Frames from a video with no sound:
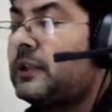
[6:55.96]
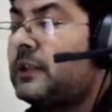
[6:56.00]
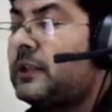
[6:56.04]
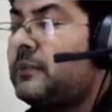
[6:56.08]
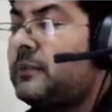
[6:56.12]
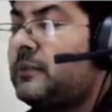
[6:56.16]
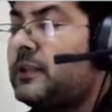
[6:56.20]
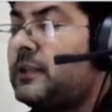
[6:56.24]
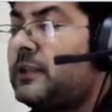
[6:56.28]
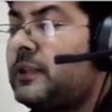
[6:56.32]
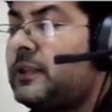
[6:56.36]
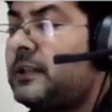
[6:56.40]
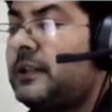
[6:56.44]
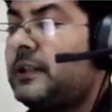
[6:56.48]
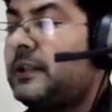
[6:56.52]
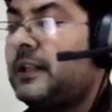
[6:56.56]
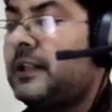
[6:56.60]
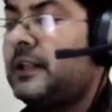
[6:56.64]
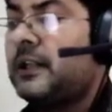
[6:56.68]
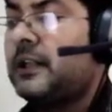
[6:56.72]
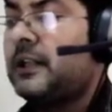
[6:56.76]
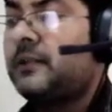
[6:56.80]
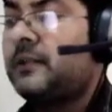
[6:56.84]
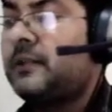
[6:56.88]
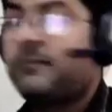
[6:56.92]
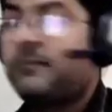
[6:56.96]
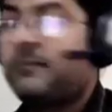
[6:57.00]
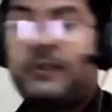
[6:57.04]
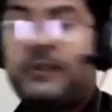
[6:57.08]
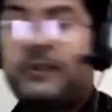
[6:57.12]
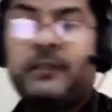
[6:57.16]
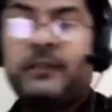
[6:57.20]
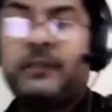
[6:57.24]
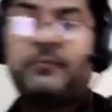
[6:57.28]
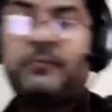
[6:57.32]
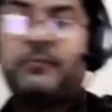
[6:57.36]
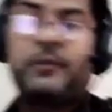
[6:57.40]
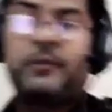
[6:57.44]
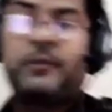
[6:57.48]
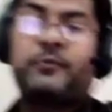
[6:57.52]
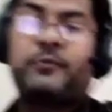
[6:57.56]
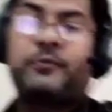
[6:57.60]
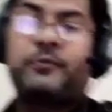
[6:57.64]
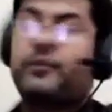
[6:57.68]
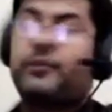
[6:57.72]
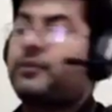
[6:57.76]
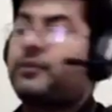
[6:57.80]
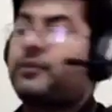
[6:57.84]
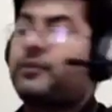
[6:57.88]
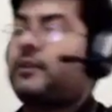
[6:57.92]
A, B, C, D are in
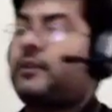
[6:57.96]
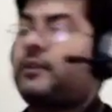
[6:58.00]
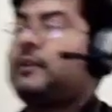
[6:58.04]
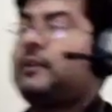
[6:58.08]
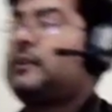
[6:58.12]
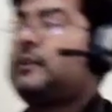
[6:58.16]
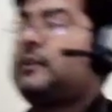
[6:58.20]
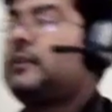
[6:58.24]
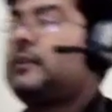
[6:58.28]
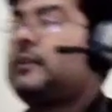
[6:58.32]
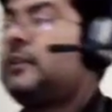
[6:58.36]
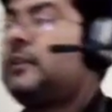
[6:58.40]
proportion.